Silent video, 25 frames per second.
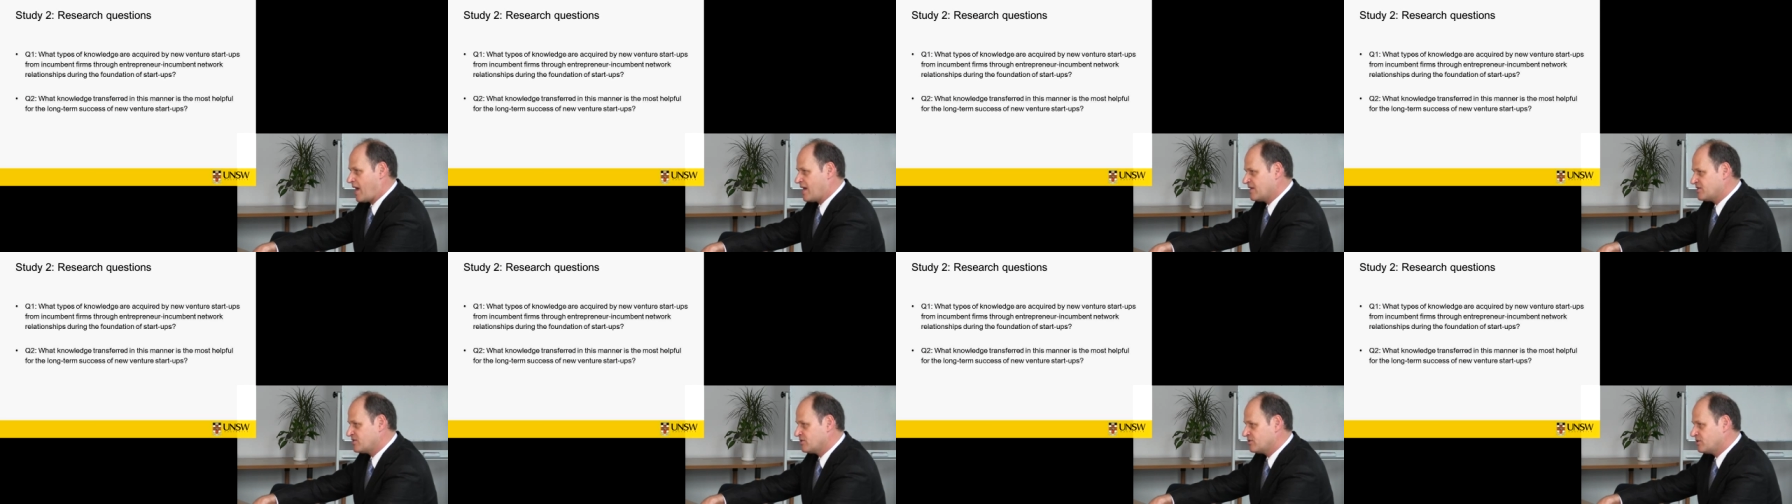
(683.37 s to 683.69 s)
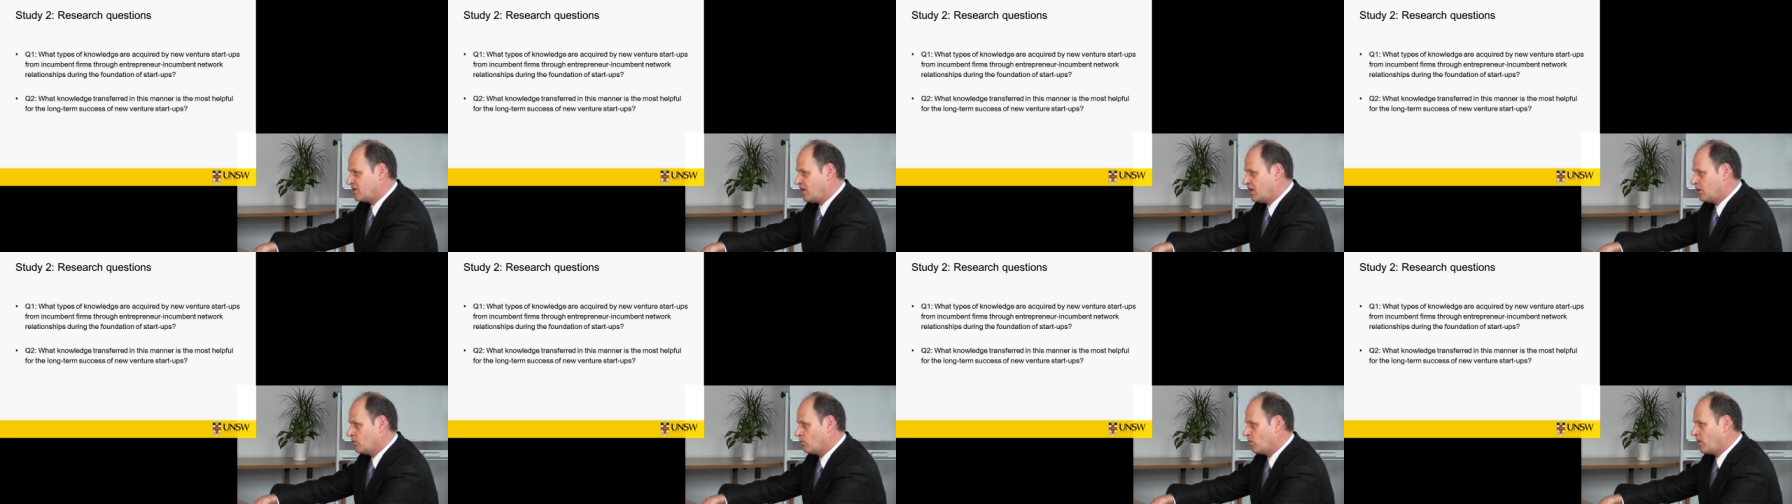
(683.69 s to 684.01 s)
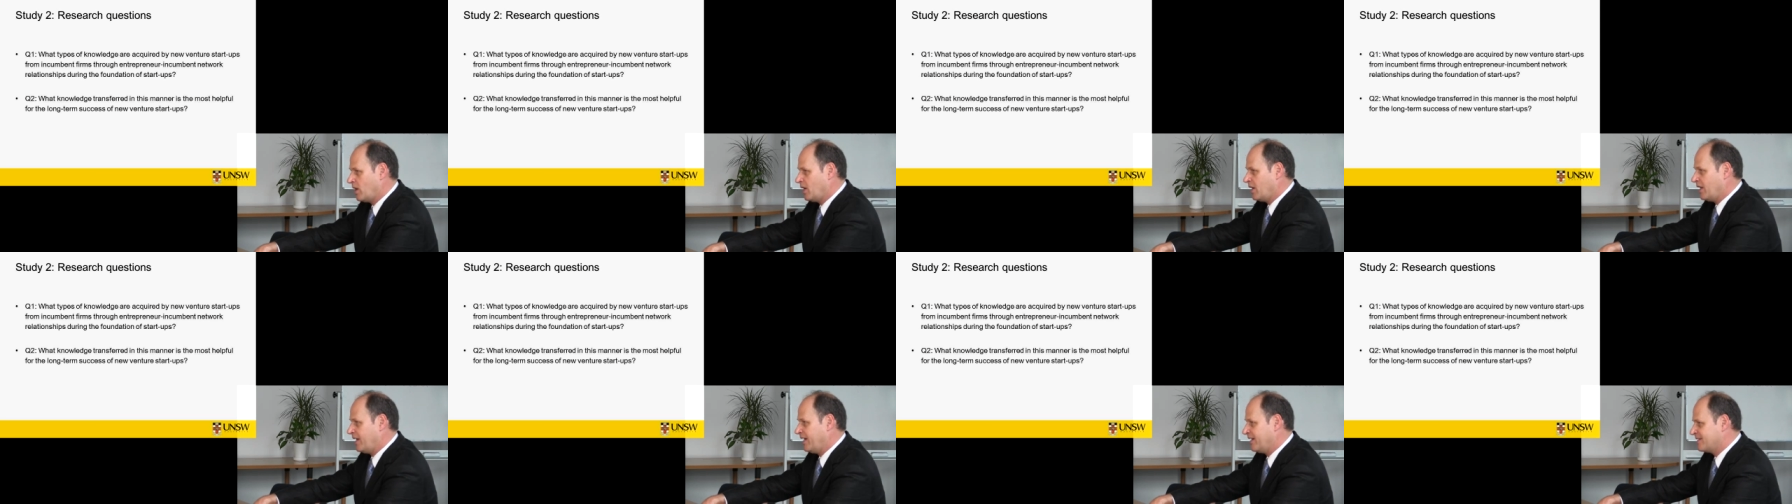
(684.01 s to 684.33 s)
ascertain,
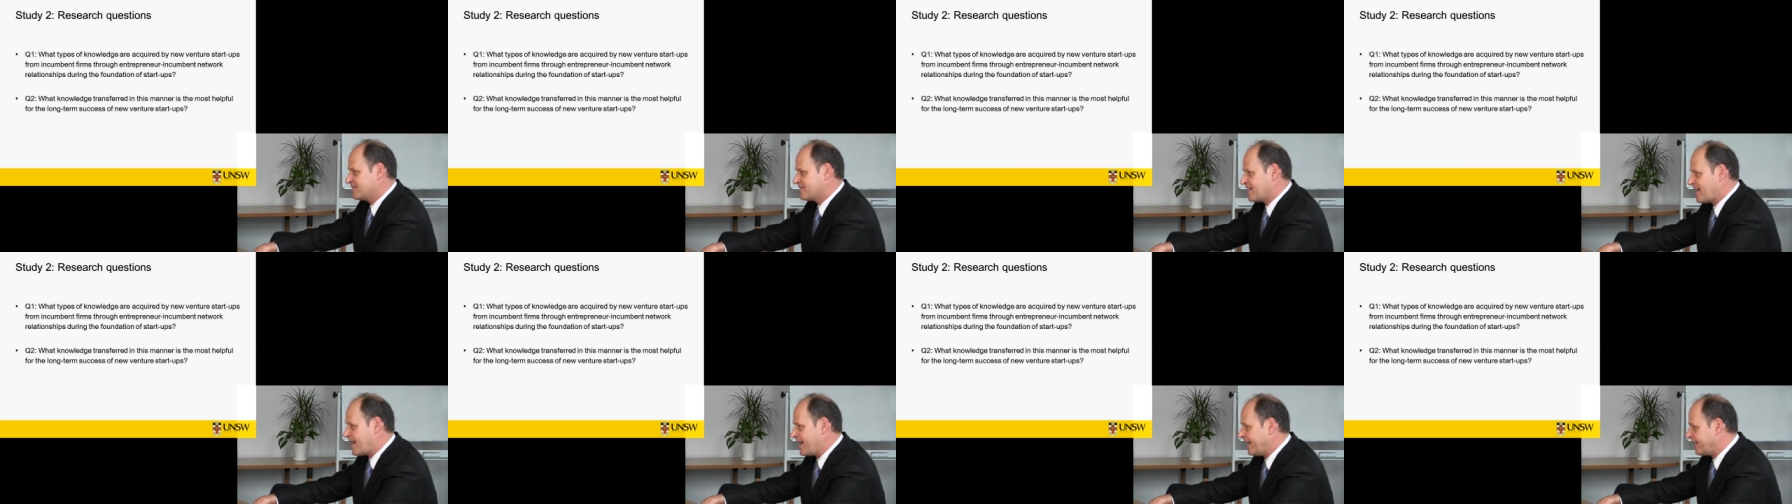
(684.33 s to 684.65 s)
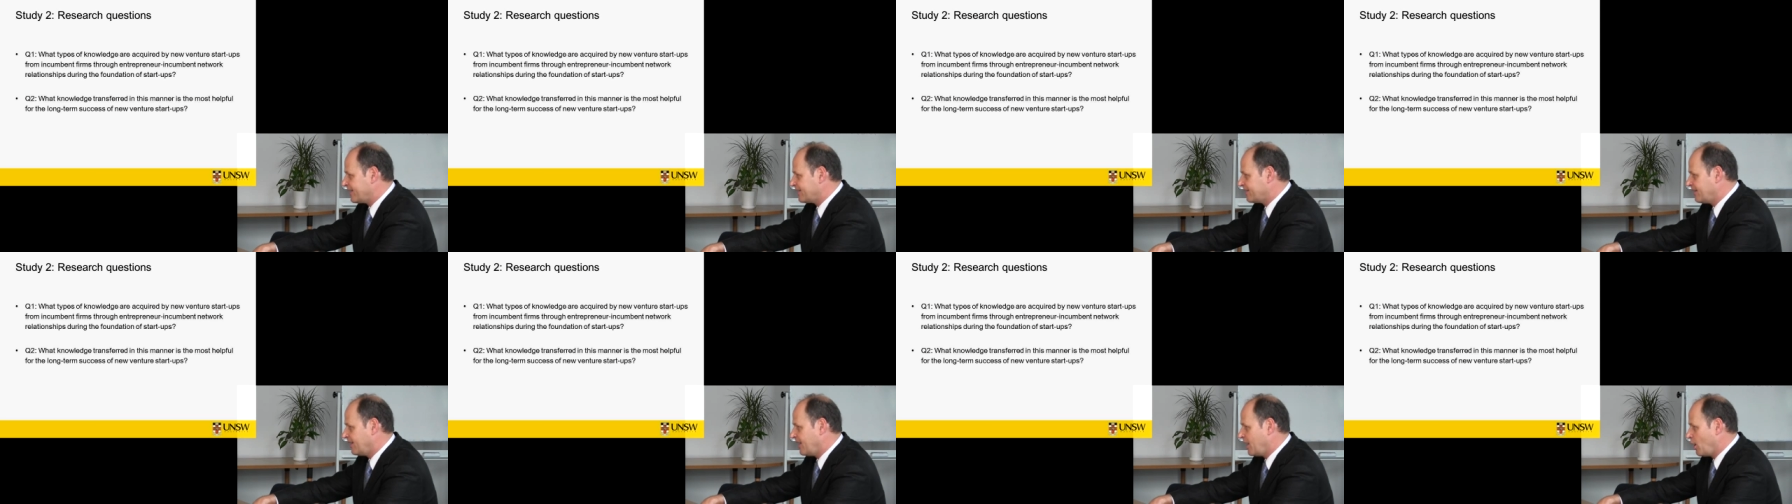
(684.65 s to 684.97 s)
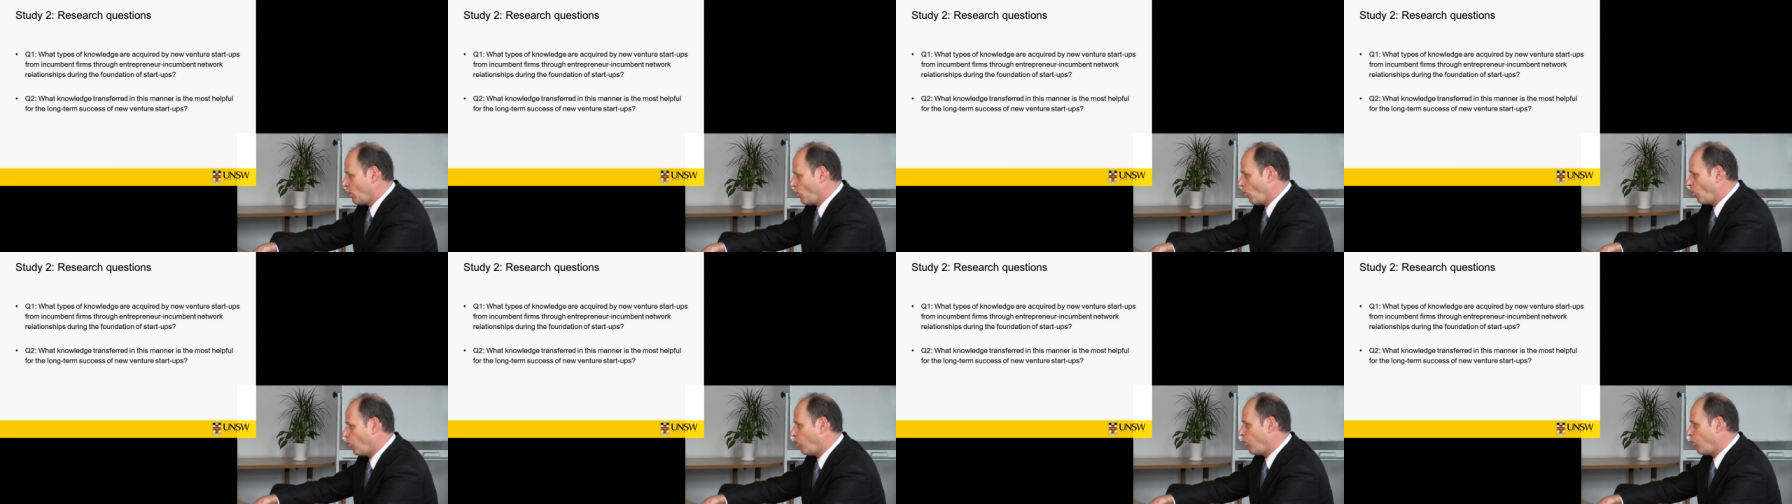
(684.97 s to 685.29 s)
well, exactly